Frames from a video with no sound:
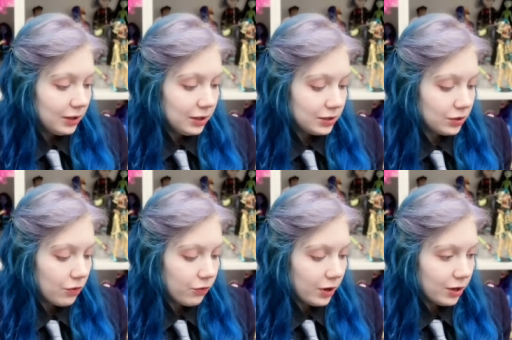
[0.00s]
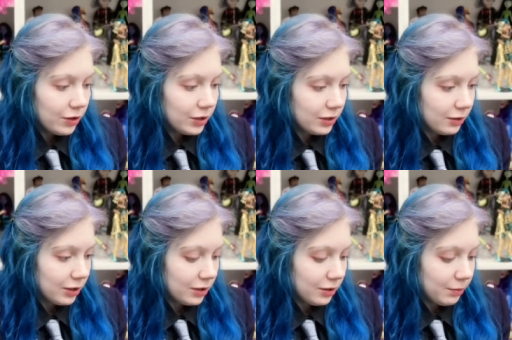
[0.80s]
so far,
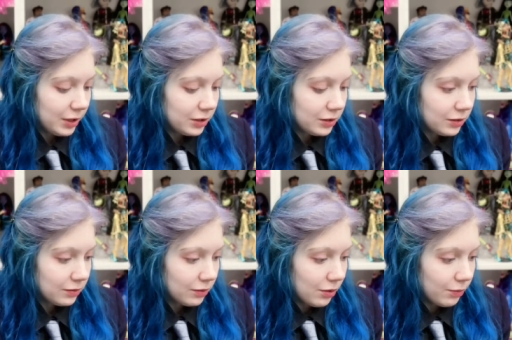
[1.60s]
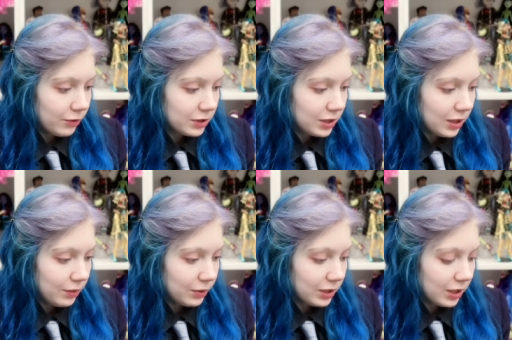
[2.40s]
uh, but obviously I
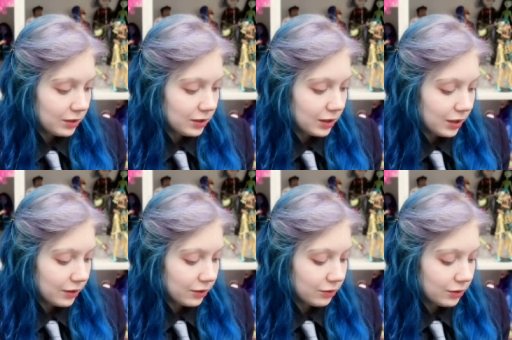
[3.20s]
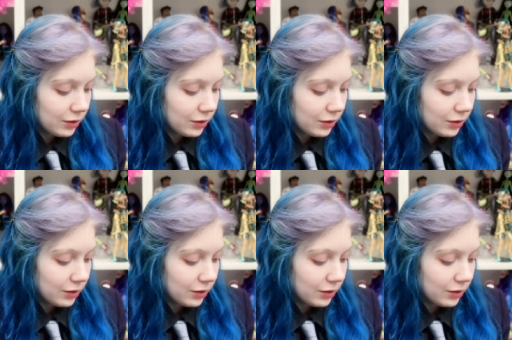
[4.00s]
will get other